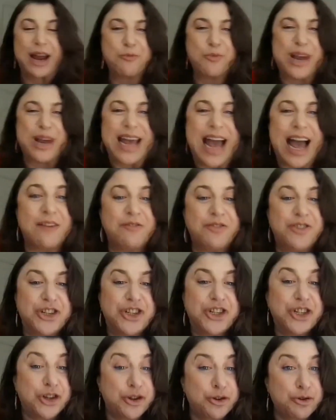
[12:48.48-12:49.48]
right, we have
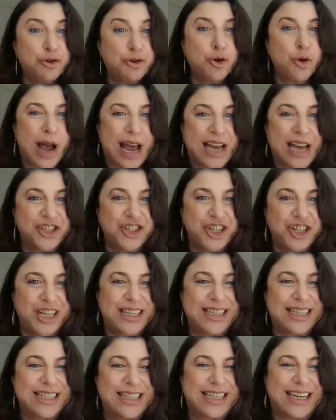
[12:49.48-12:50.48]
two
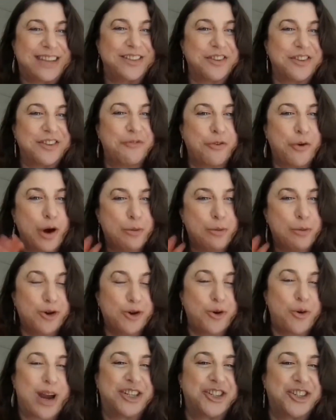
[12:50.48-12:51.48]
questions in the formal
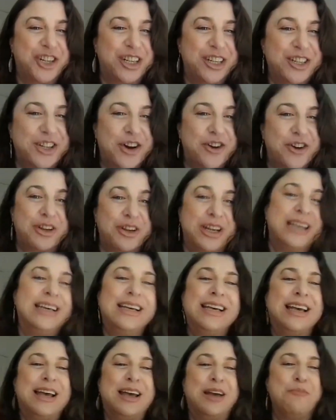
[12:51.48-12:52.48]
question zone,
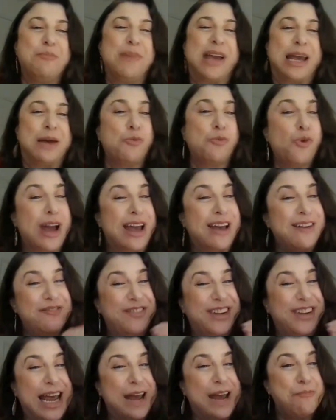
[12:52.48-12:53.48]
mais moi
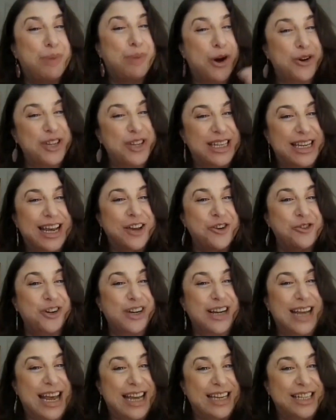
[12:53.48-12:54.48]
voulais poser
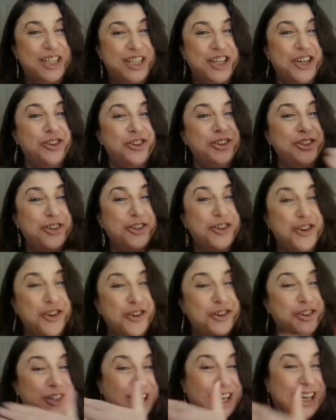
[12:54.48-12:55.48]
une question
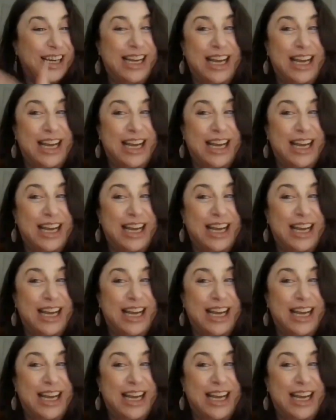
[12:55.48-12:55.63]
non